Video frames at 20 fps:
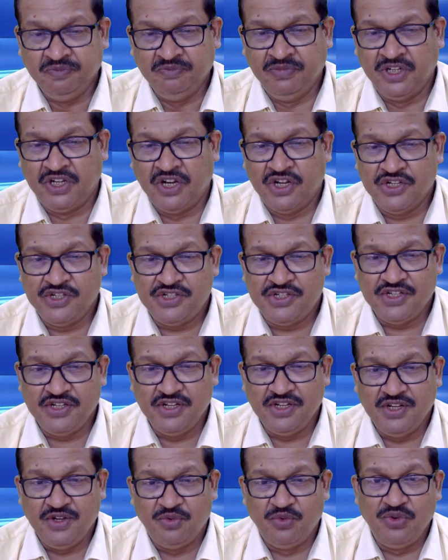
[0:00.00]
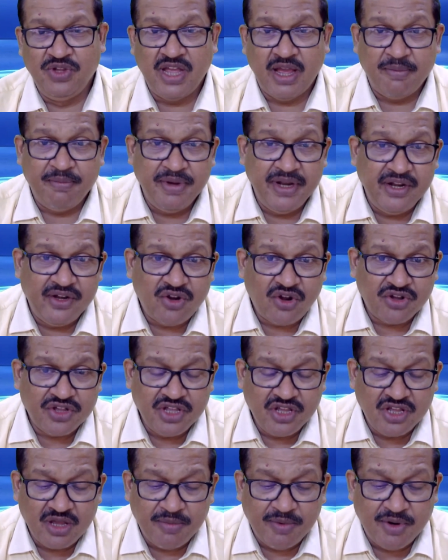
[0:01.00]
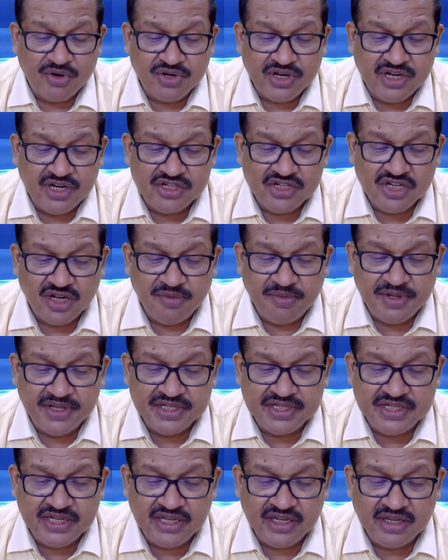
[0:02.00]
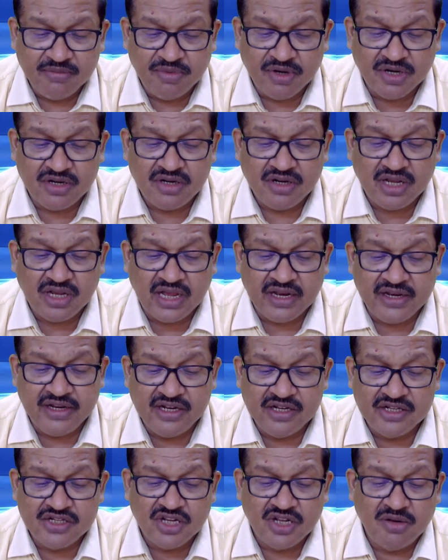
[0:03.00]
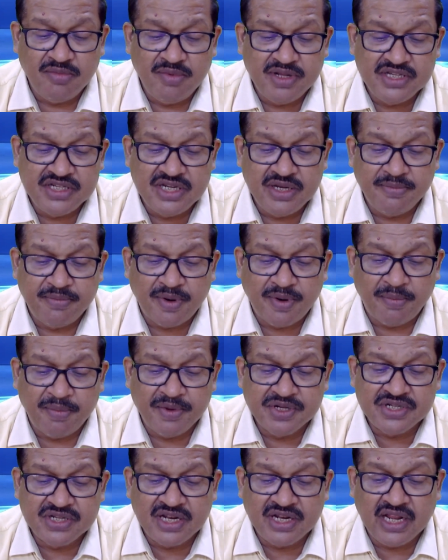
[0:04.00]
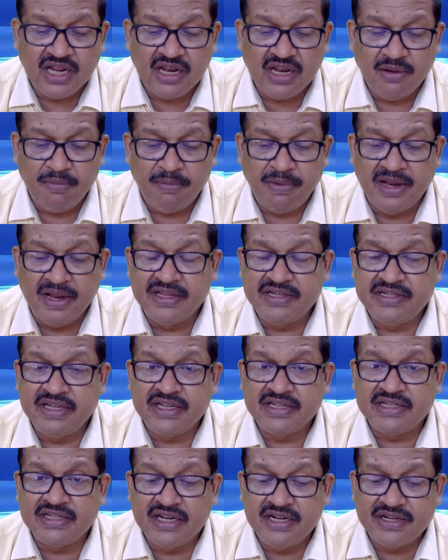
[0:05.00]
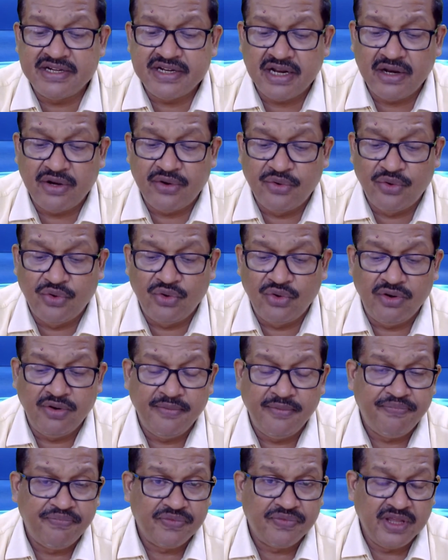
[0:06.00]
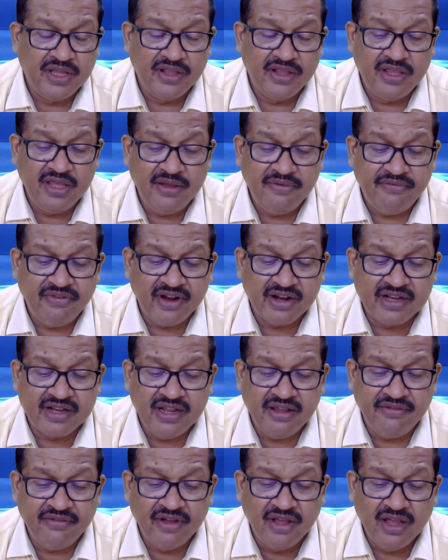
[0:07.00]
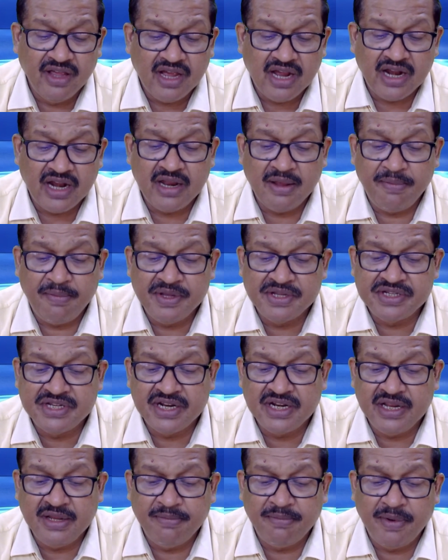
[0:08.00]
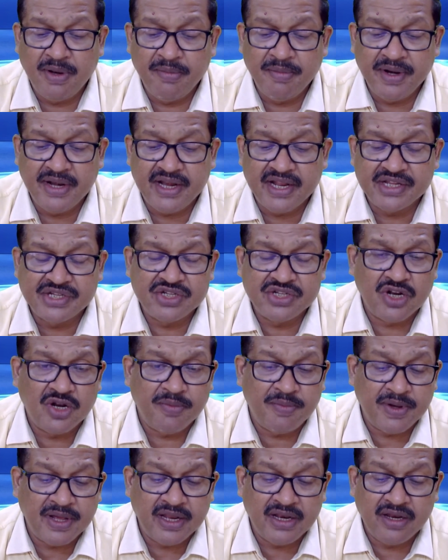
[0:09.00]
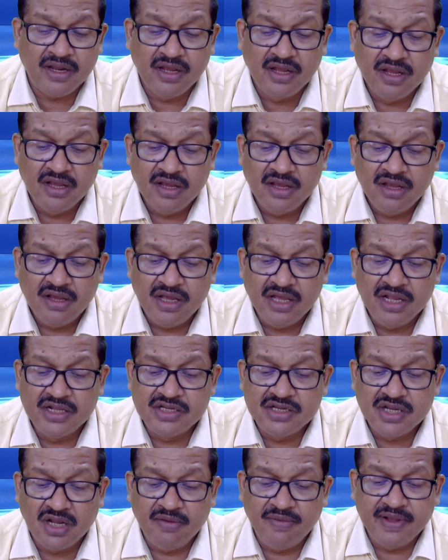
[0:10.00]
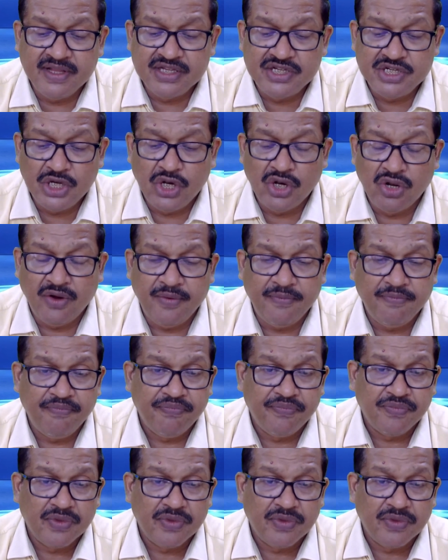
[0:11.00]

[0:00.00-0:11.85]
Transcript: Because we have been talking about insolvency, but an insolvency professional plays a central role in the effective and efficient implementation of an insolvency law,